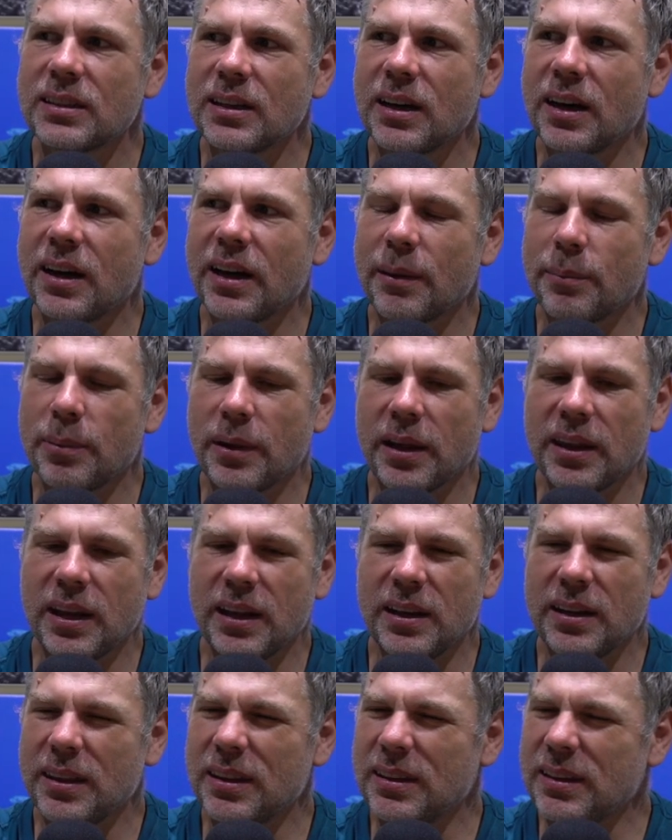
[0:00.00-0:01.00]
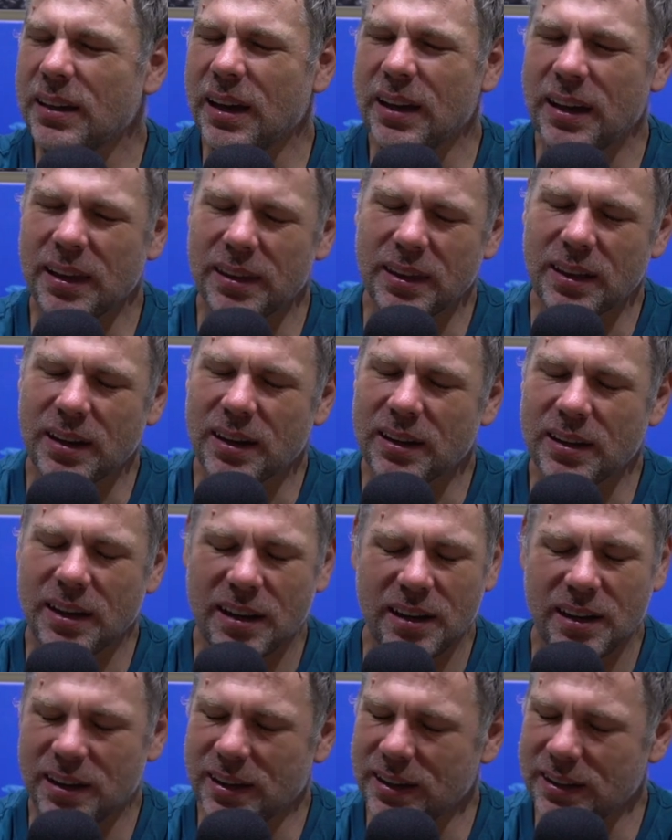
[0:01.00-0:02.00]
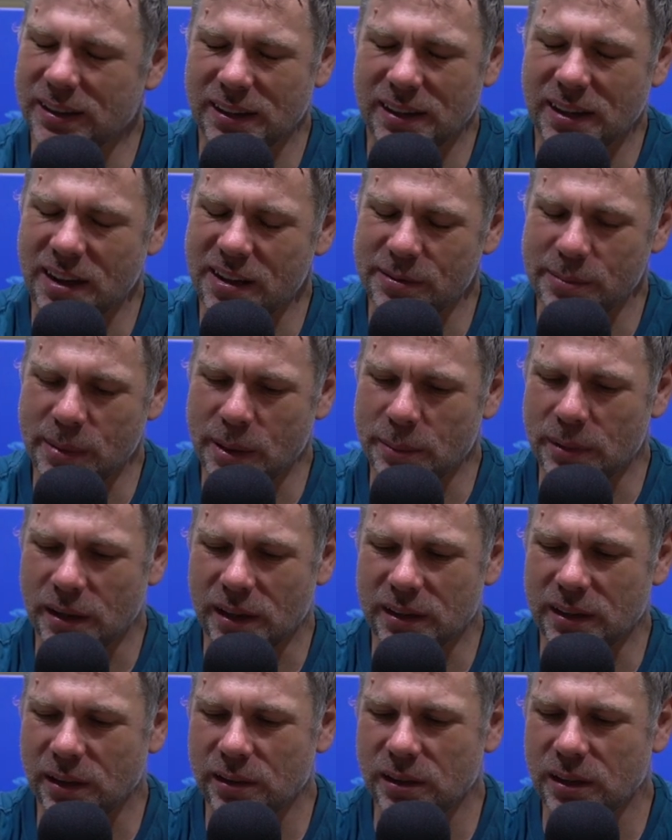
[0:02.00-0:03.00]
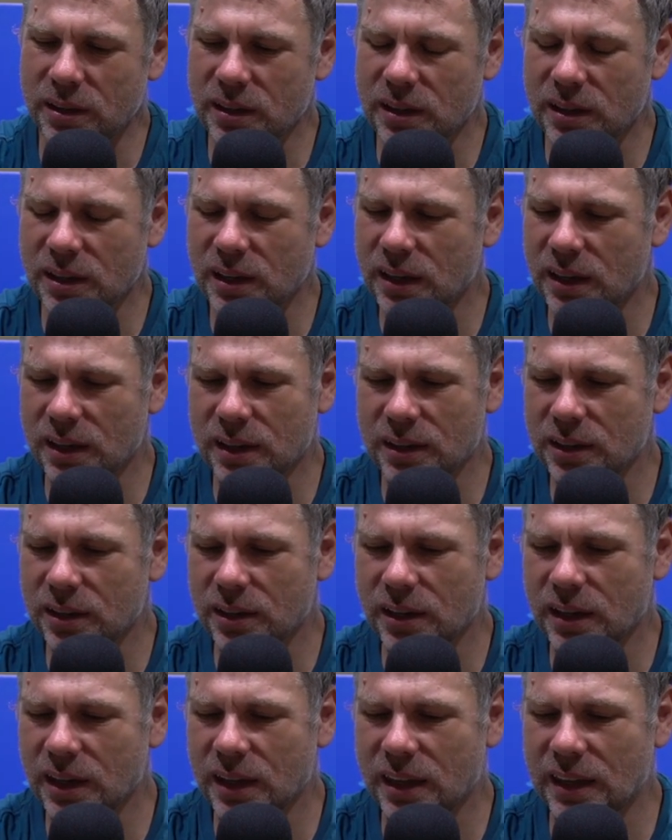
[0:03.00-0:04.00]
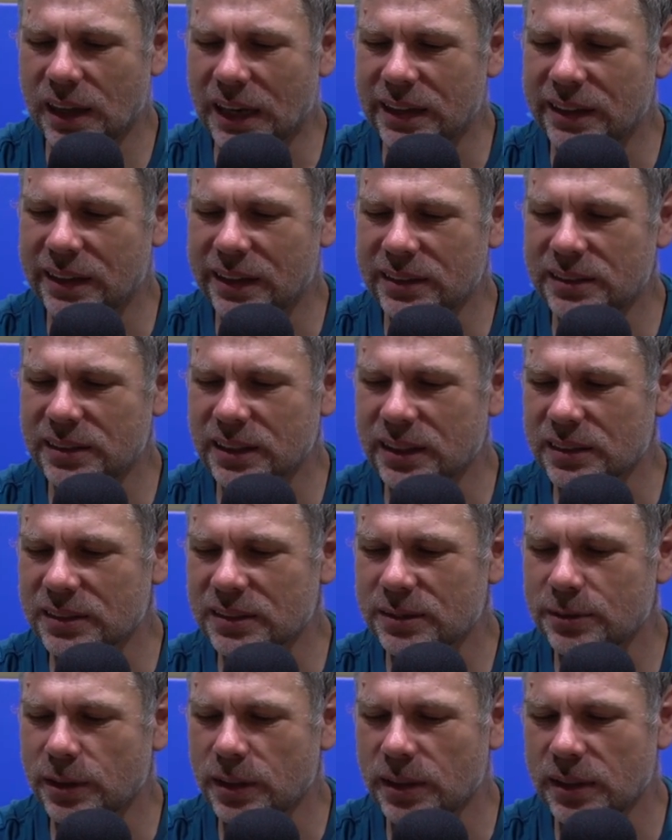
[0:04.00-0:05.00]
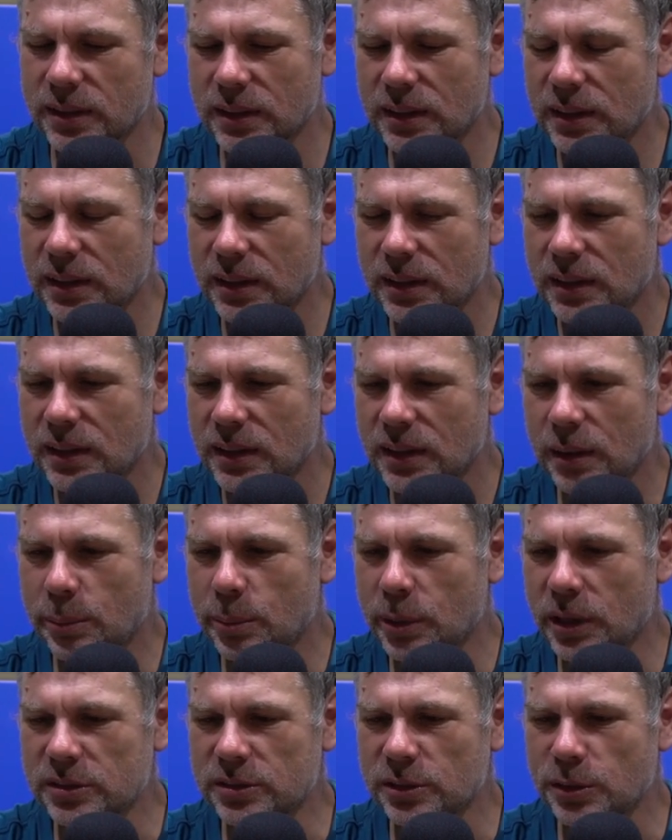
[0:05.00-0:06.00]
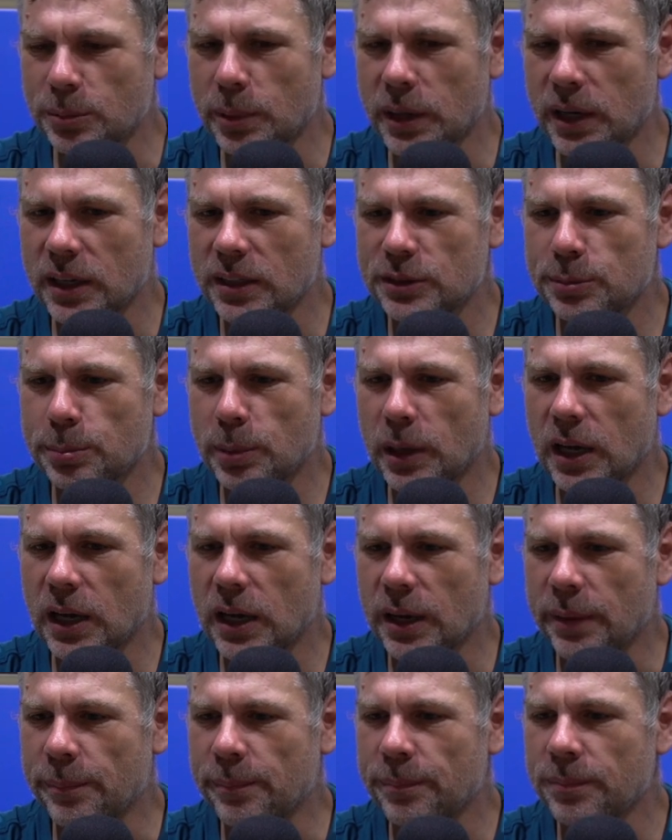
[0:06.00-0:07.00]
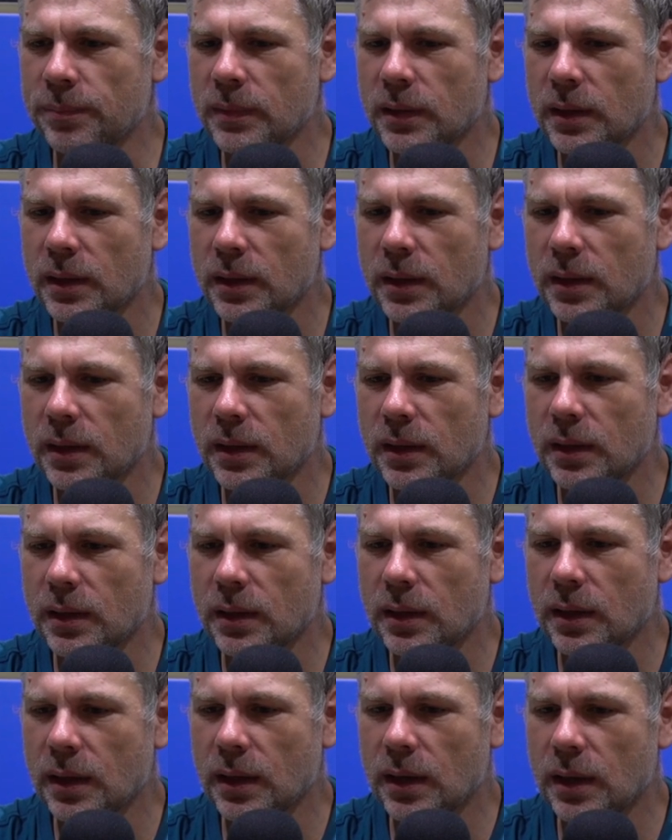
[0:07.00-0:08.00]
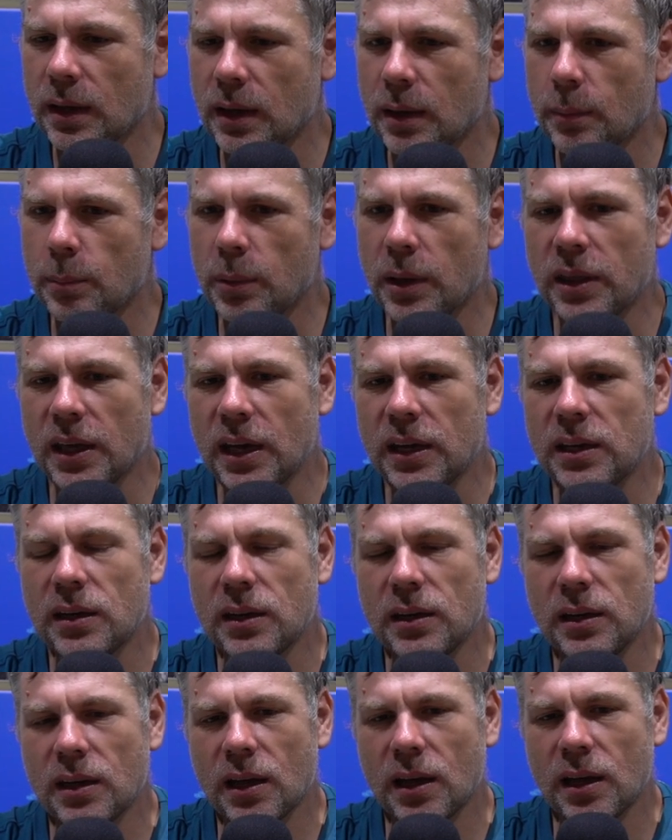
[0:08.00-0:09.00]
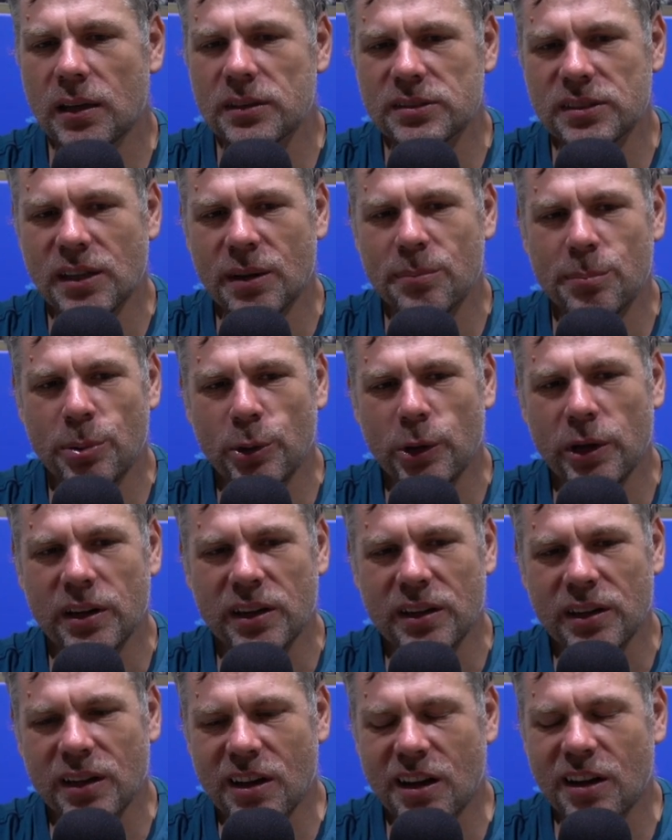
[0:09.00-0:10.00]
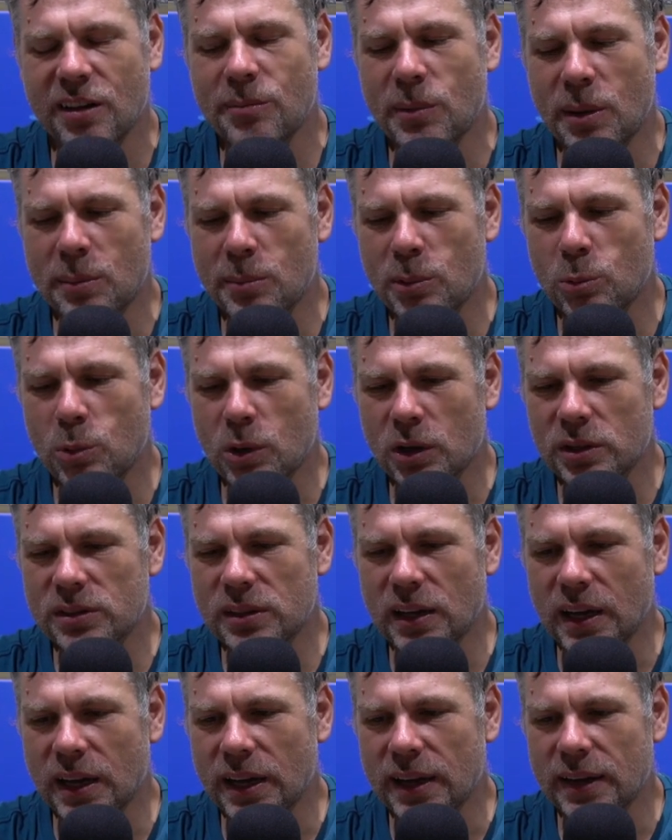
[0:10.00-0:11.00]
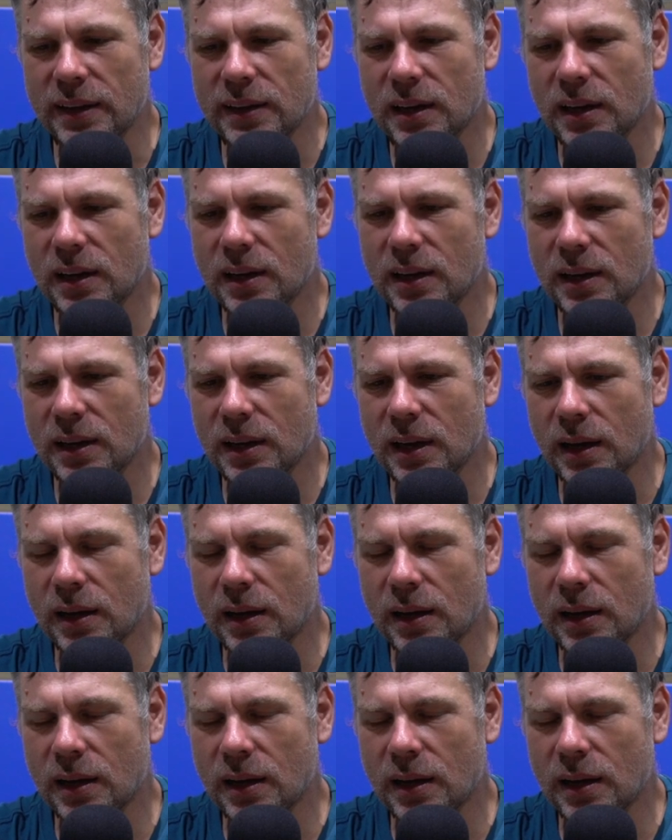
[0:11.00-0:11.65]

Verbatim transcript: Like by the end of the day, I think I can't. I can't remember. I don't think you can. You can get the analytics for a personal page, but um, but then at some point, and I can't remember what day. I, I